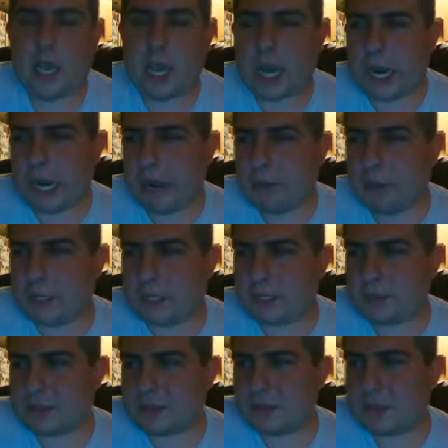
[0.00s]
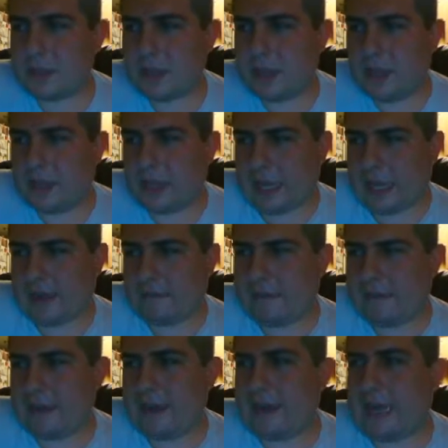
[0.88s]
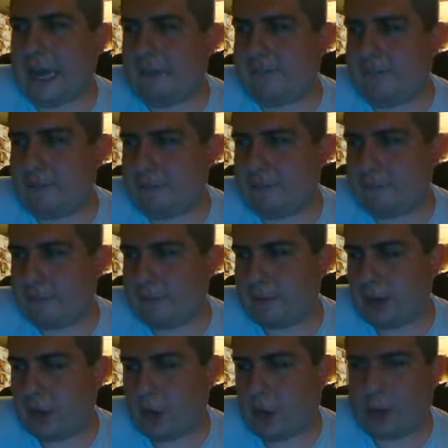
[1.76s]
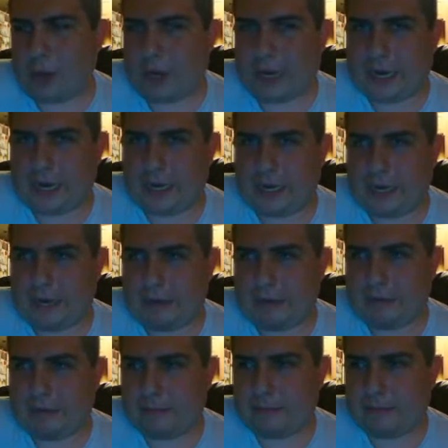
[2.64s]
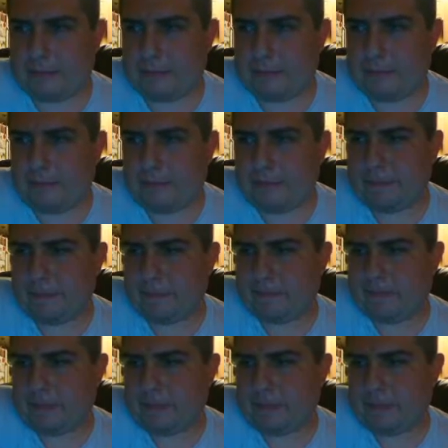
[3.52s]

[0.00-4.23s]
All right. Well, this was a lot of fun. I've been irking and, mm-hmm.